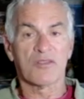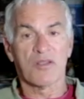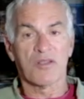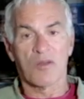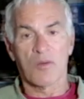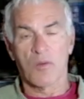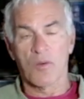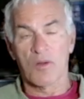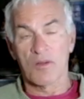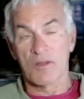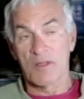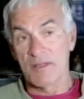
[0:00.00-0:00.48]

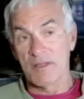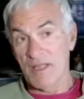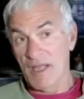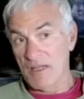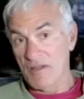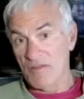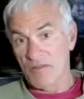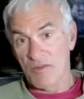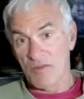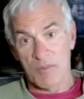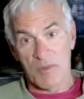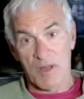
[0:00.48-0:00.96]
or the
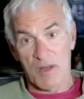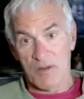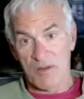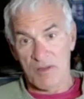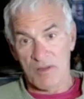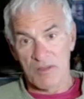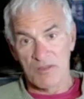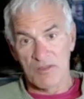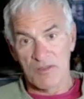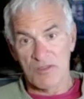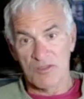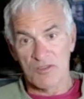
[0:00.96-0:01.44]
Native
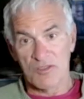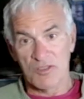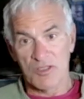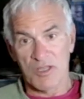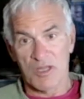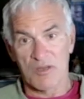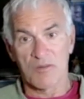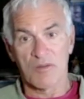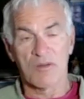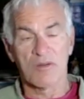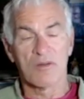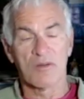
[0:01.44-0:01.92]
Americans in
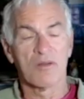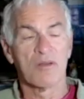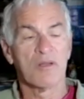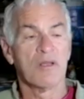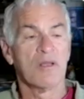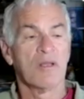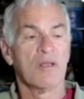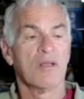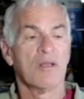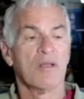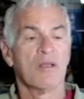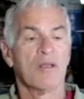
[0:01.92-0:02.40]
general,
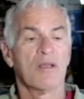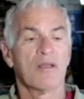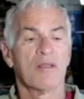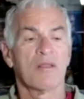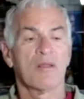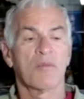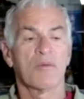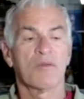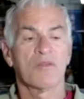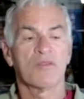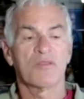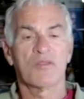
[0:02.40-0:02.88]

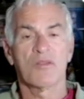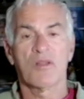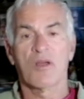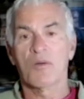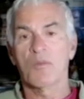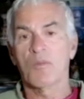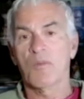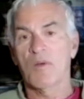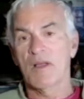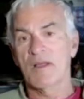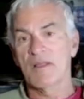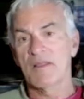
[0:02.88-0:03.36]
there was no
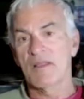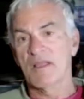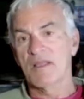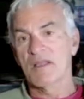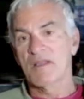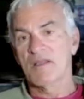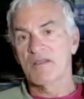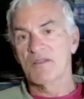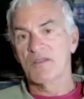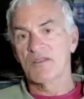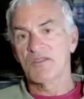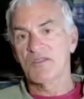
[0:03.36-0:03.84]
way they
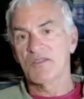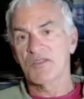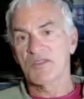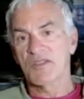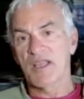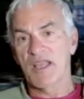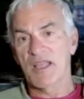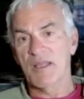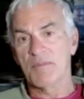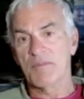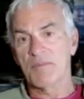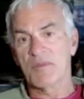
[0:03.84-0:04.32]
could
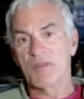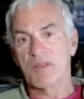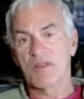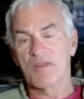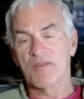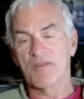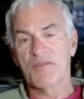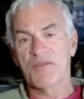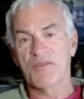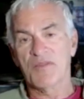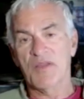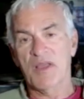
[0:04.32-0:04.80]
escape the
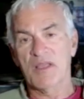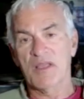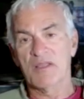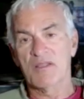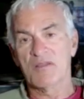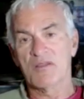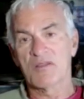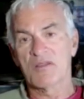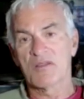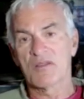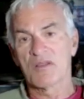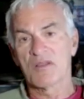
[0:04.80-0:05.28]

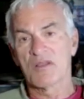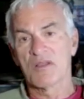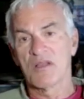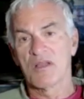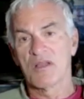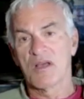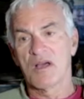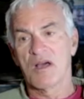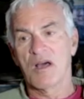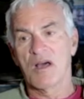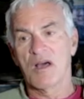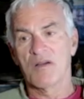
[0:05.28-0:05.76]
fate
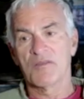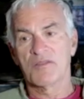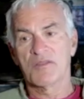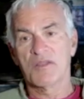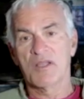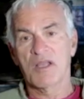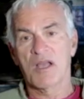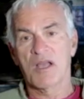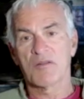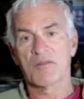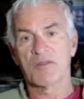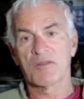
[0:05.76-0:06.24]
of
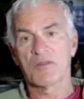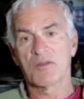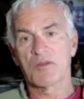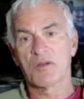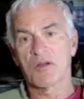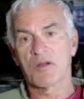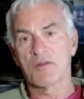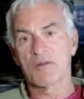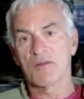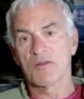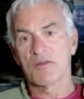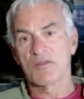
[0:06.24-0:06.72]

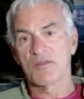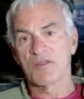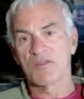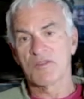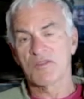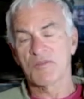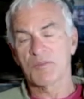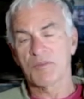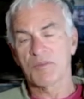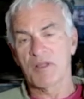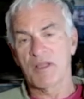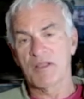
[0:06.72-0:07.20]
territorial
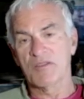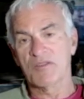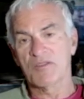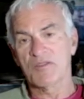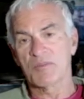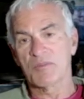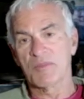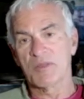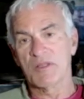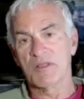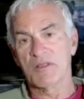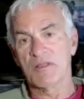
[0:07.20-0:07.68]

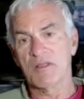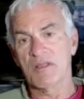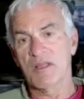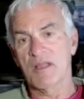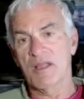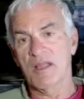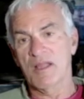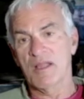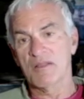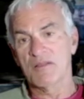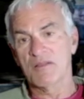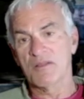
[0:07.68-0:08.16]
displacement
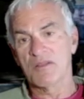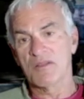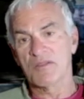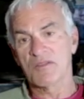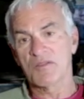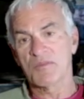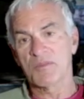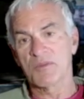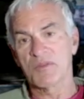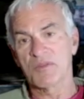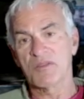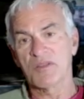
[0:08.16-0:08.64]
and
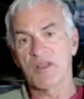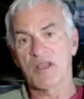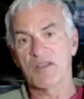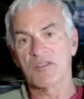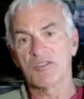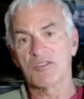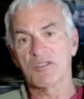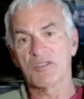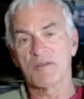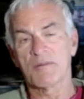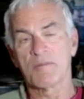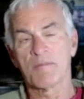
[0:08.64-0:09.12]

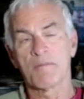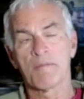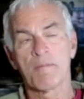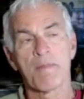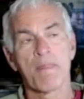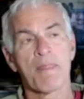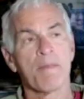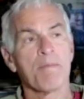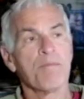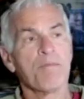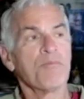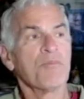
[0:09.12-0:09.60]
dispossession.
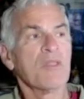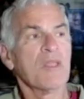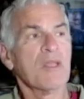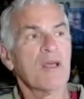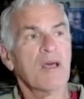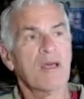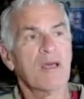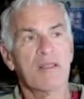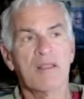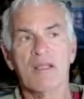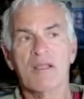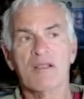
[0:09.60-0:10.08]

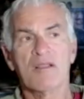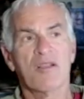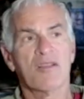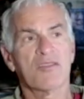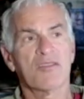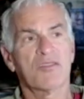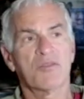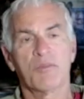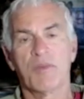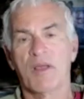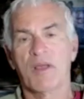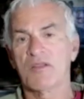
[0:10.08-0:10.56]
I think
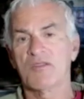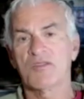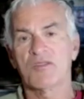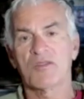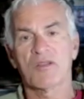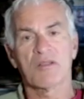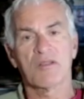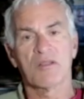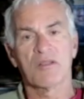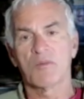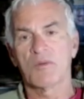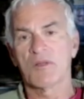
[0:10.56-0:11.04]
that's
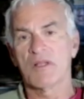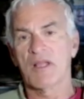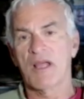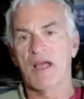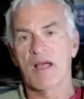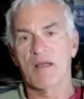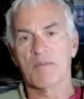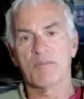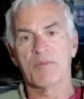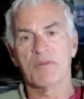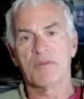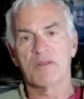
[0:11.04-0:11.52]
basically what
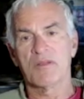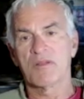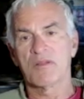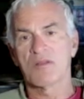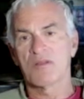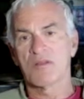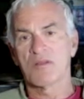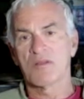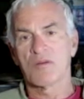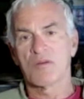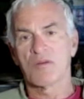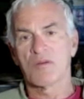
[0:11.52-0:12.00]
happened
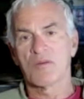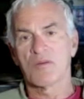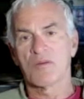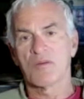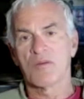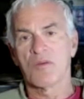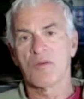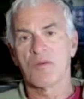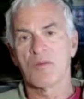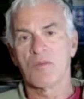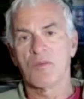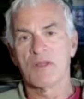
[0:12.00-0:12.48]

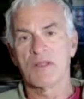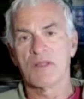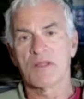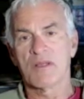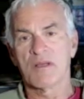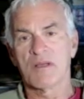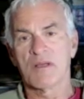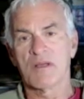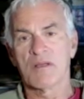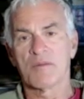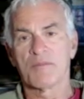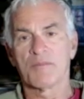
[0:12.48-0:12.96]
with
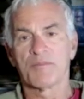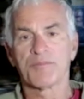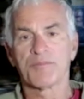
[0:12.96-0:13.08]
the